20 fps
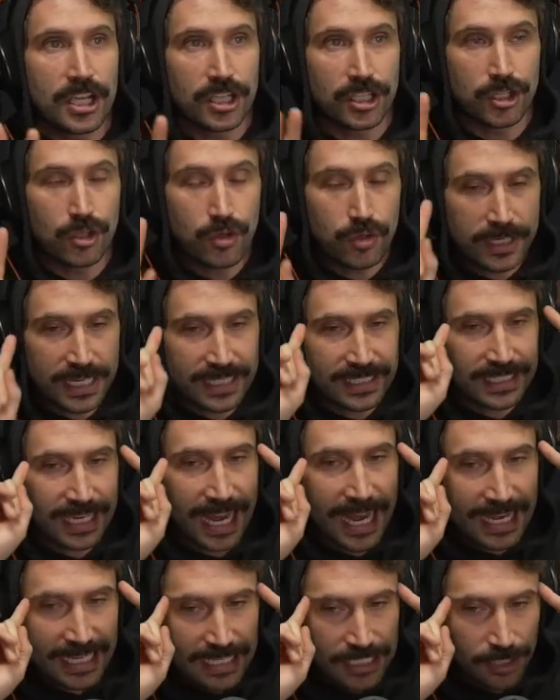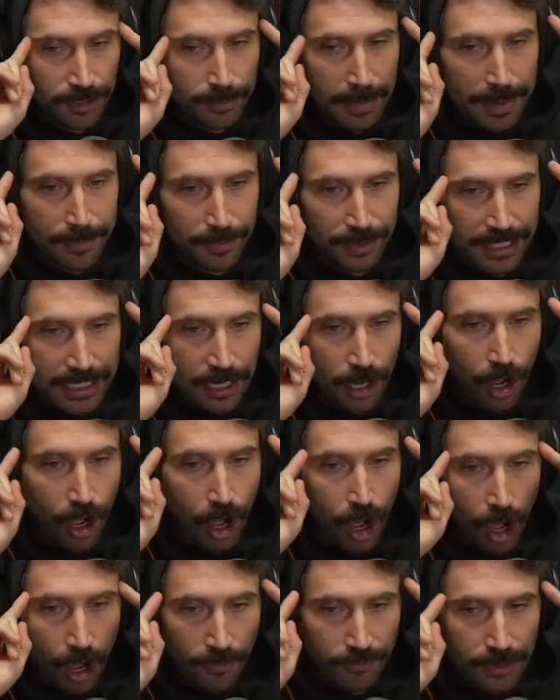you contain in your memory
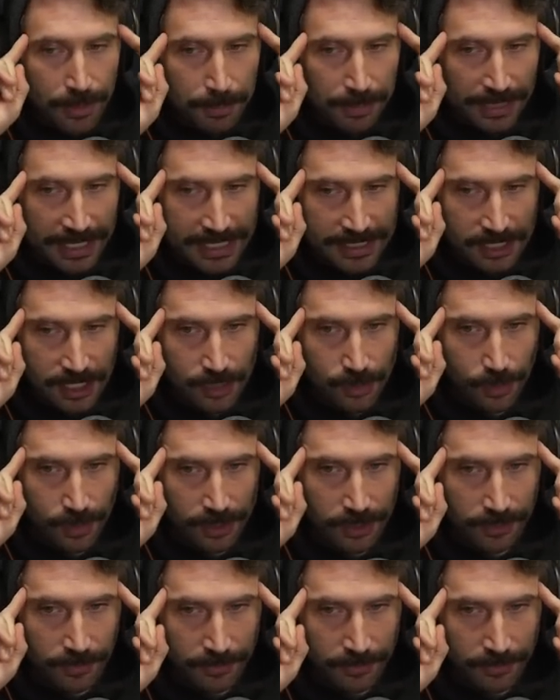all the places where you